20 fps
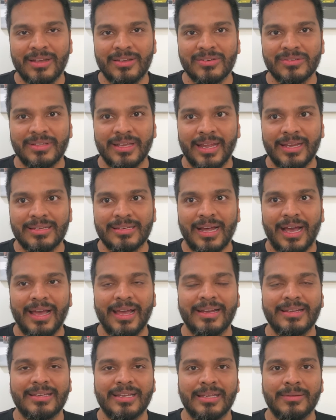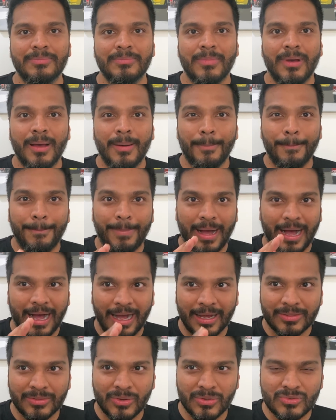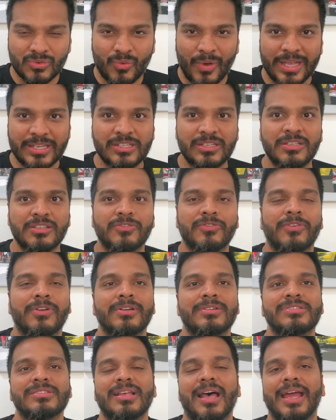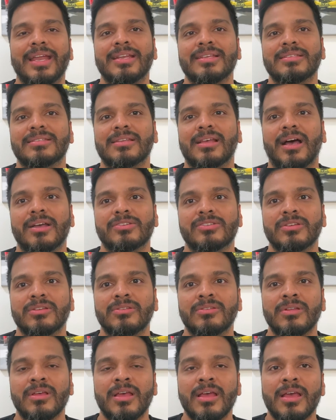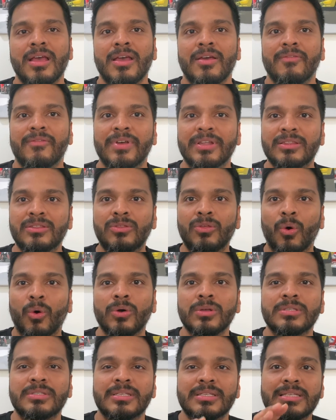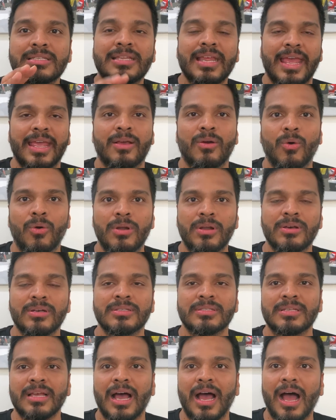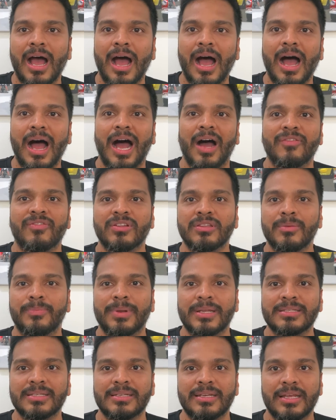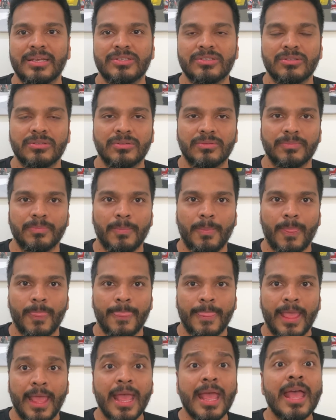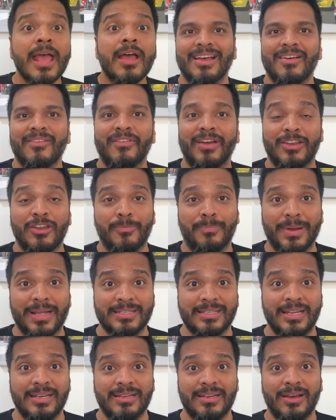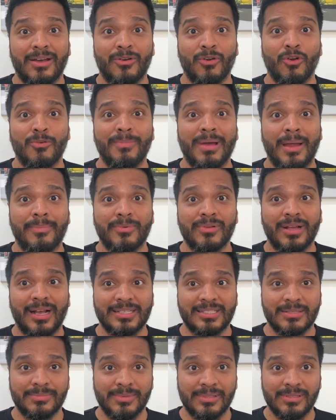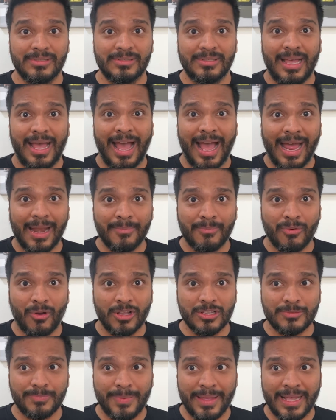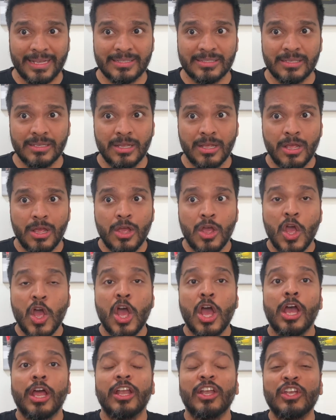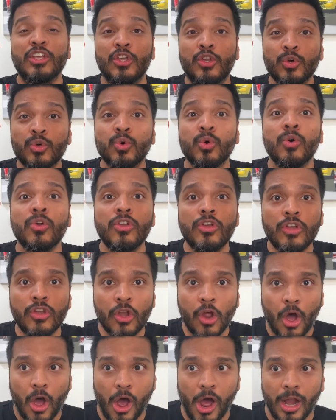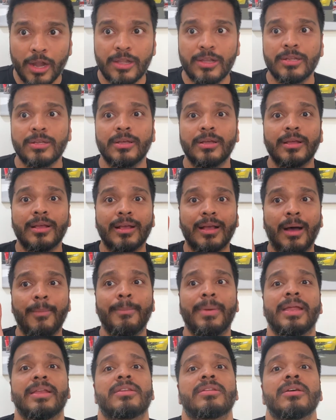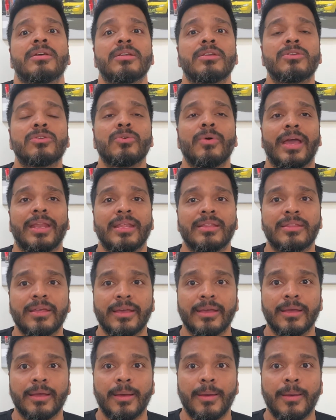to the entire team. Park those questions for a side discussion with those stakeholders after the presentation. When you present a roadmap to customers and prospects, do not commit to anything.